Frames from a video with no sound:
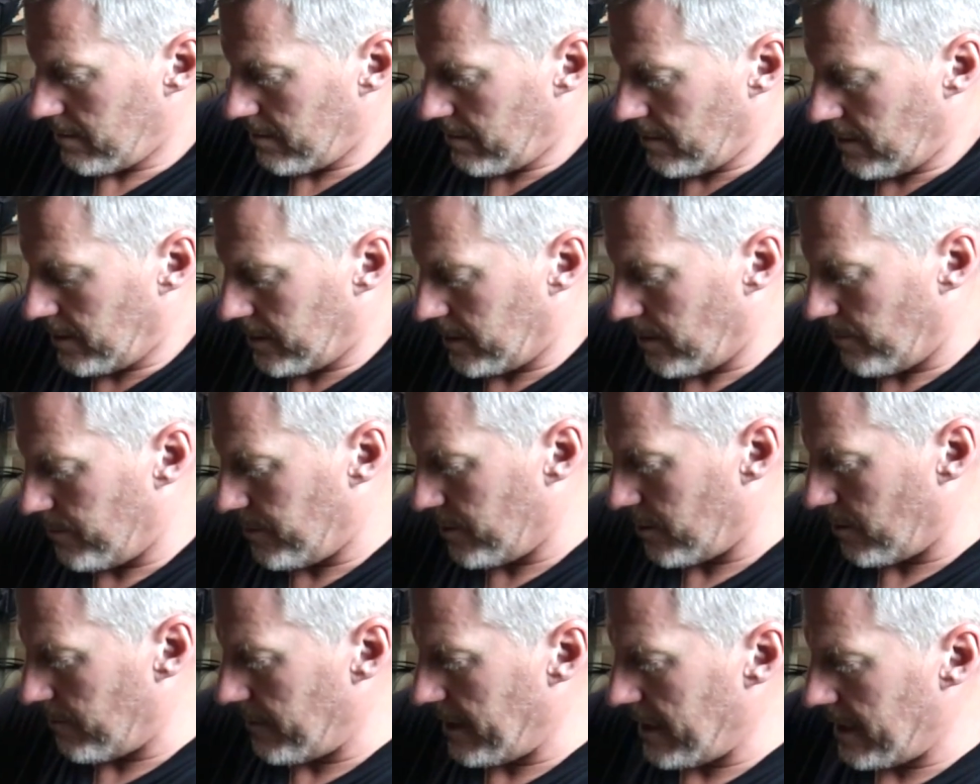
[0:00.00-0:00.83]
At the
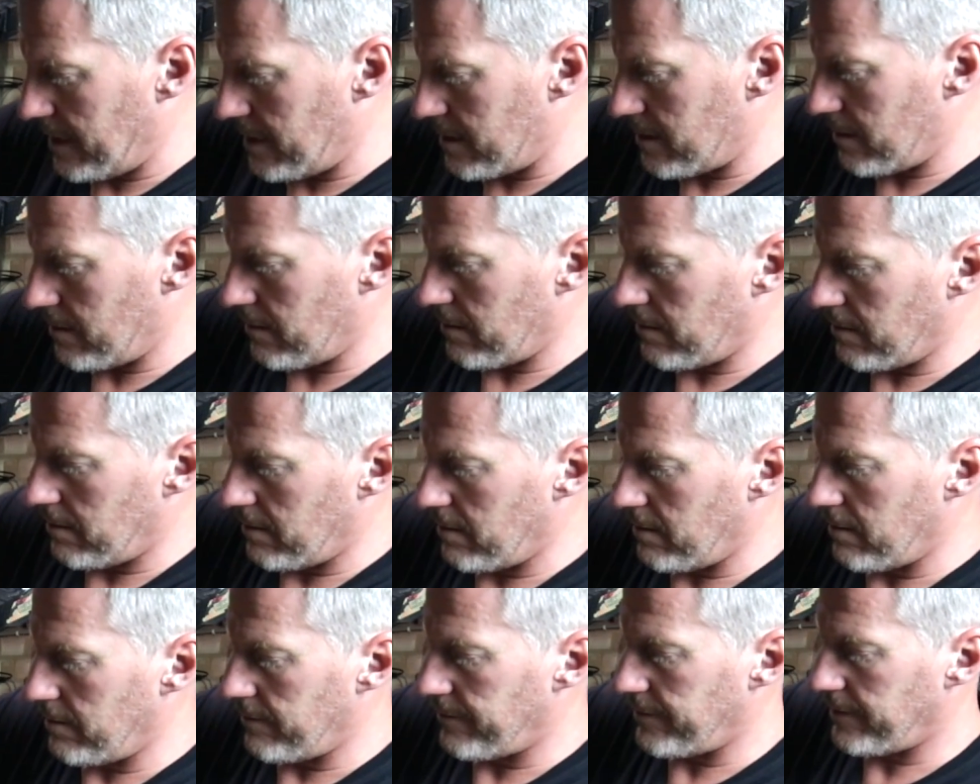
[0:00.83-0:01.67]
bottom end
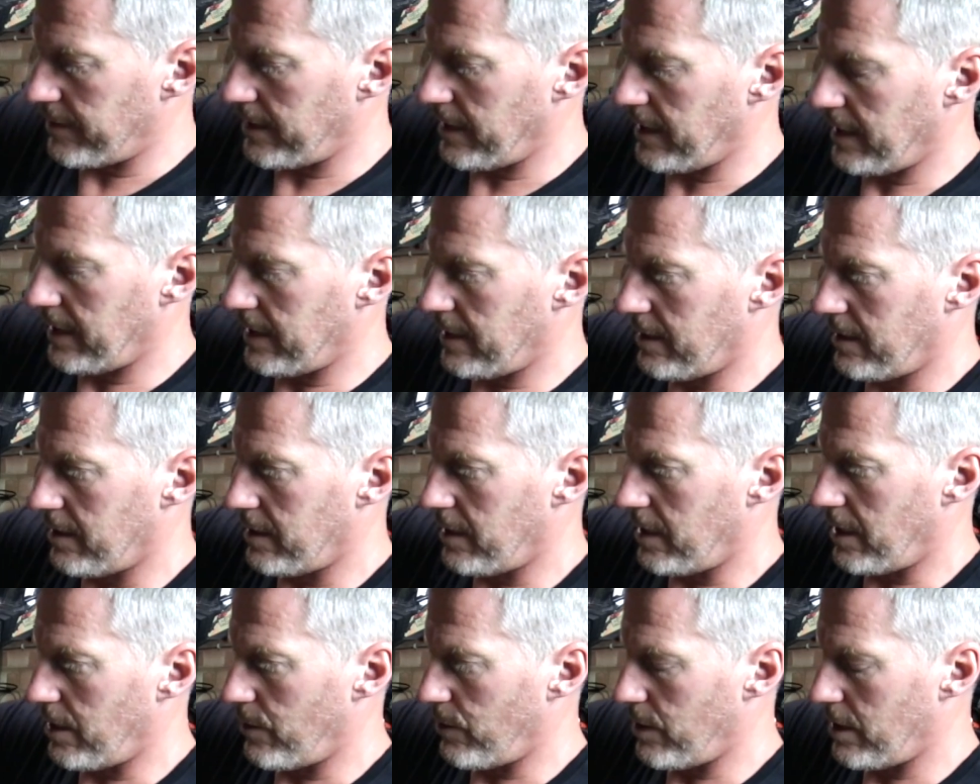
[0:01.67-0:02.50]
of the
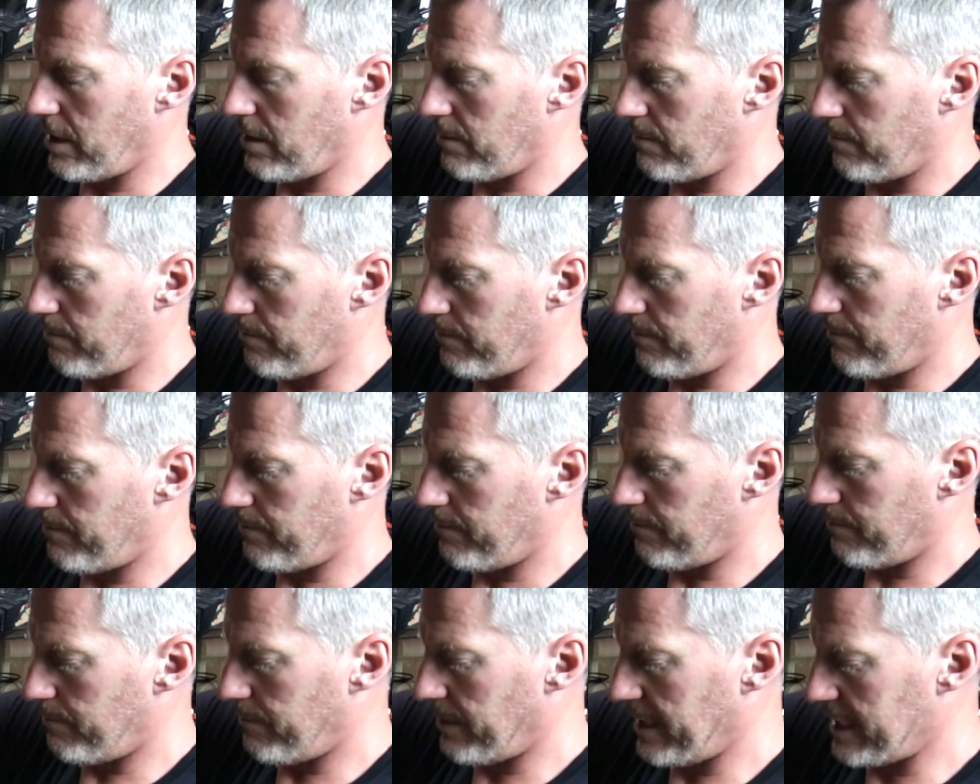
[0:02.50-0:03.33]
lower
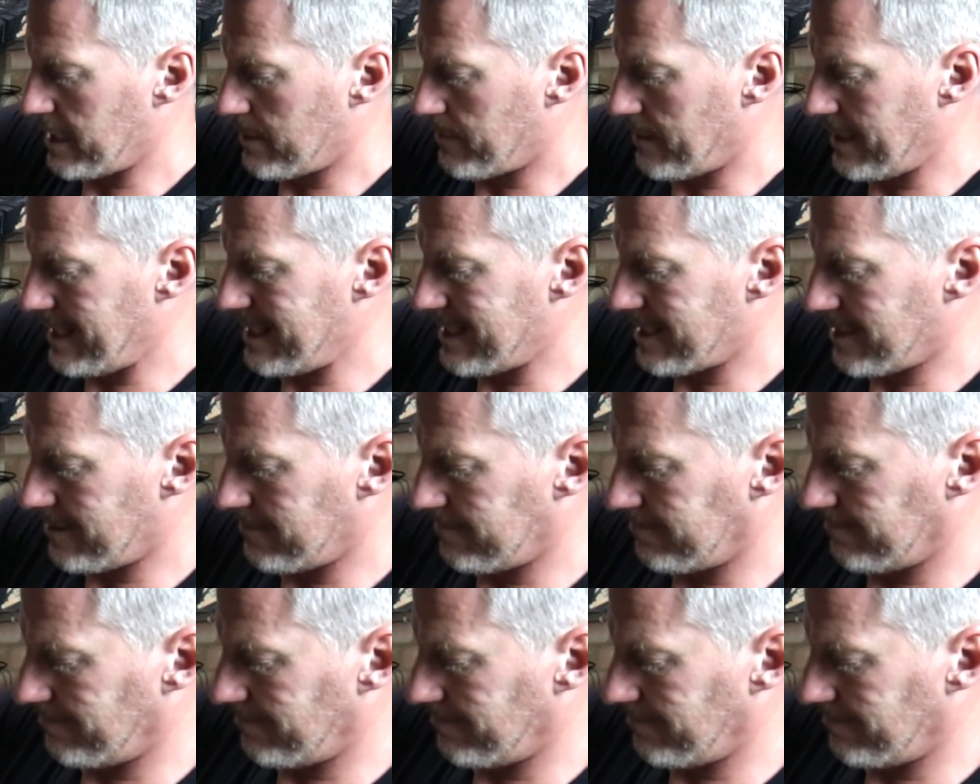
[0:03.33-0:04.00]
base plate.